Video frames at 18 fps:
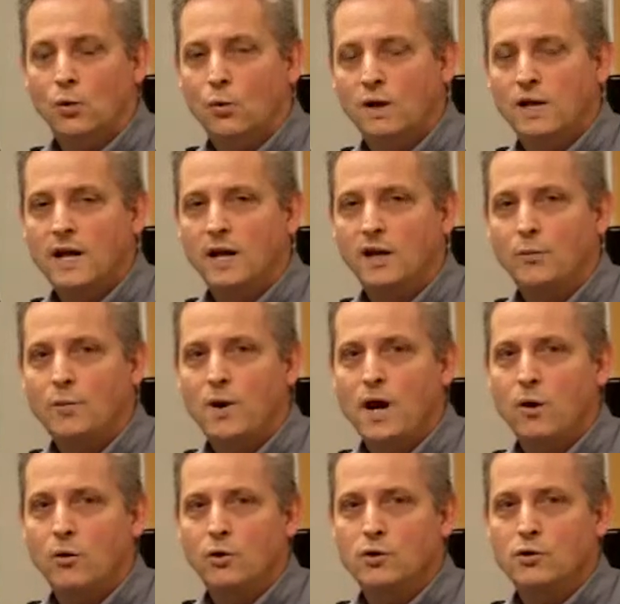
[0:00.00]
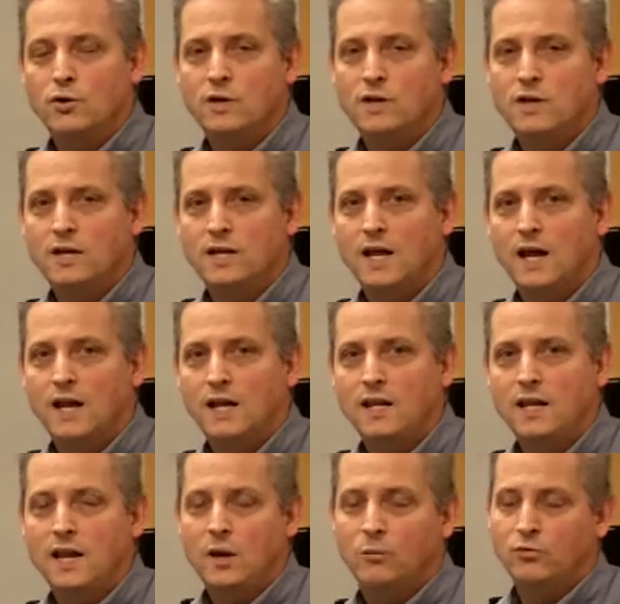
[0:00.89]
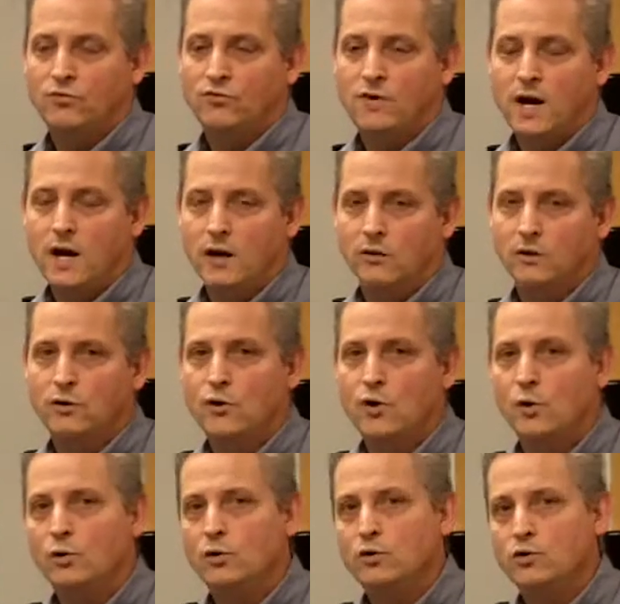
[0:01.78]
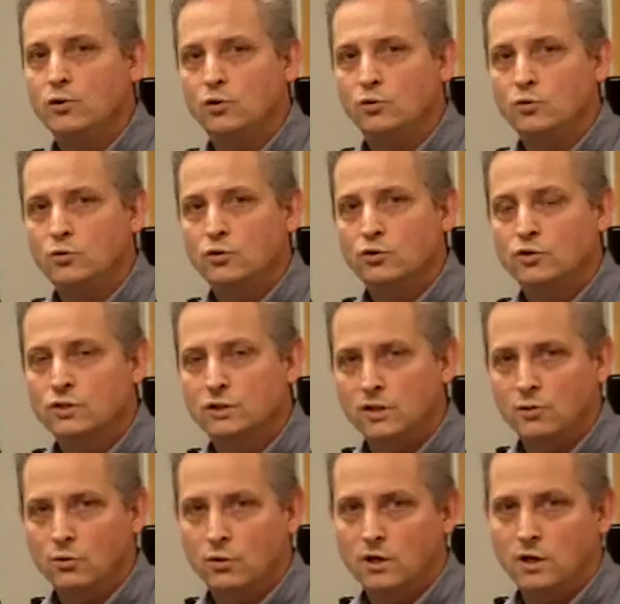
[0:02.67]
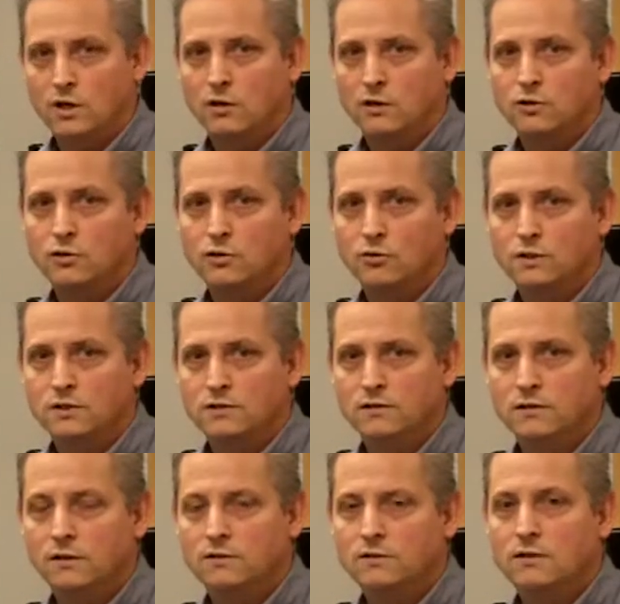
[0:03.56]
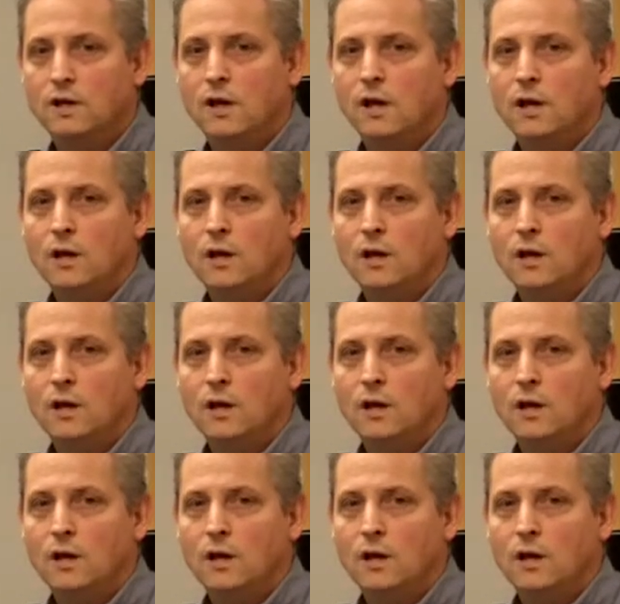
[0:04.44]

what kind of power you can get out of the amplifier, and knowing your signal characteristics,